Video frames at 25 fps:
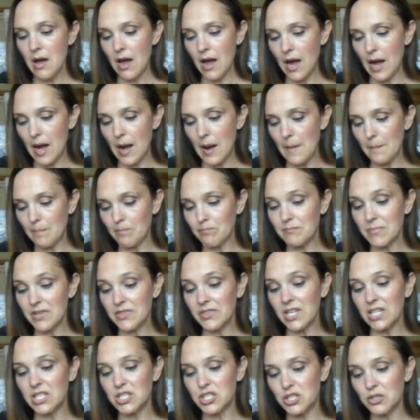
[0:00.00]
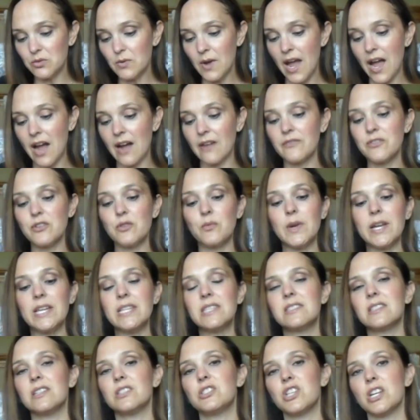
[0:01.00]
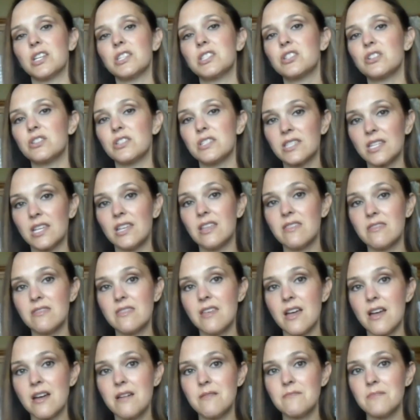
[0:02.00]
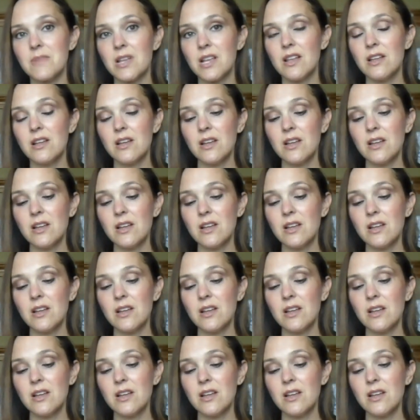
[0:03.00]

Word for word: um, but they do have the waist adjusters in them,